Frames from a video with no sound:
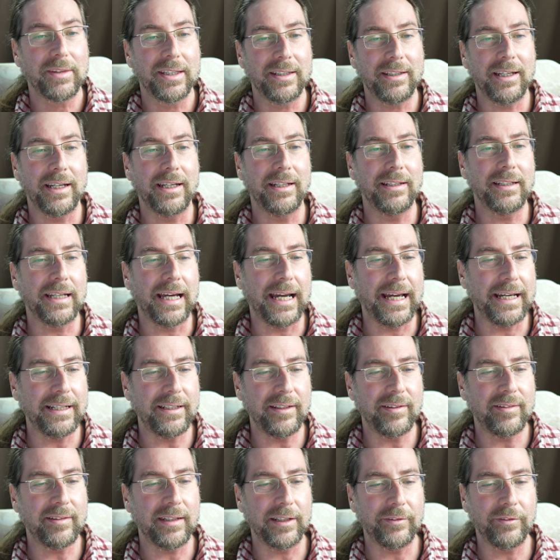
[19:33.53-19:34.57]
than the
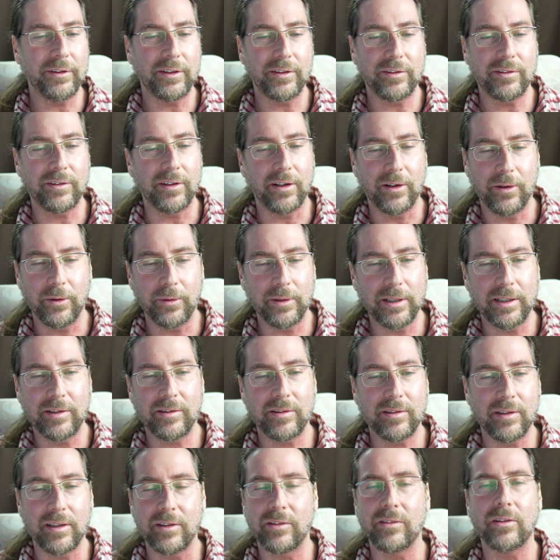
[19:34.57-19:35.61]
Id.7, so
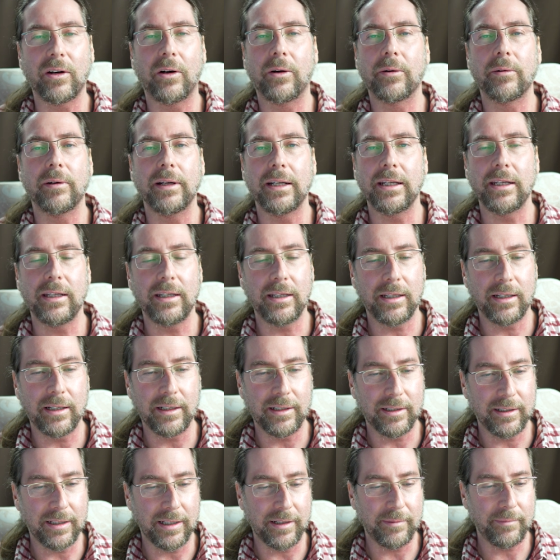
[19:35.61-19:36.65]
it's already
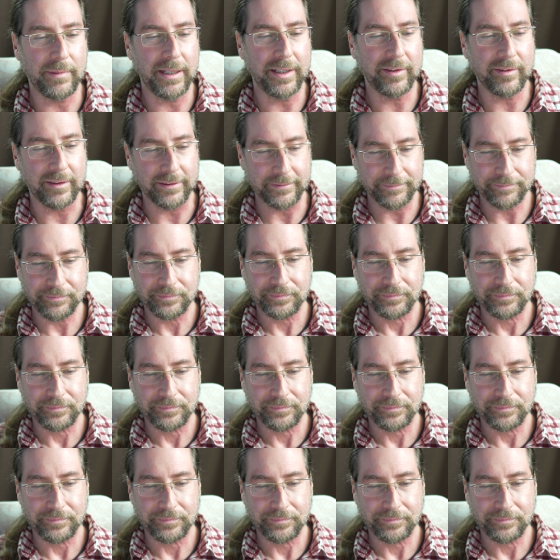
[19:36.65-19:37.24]
amazing.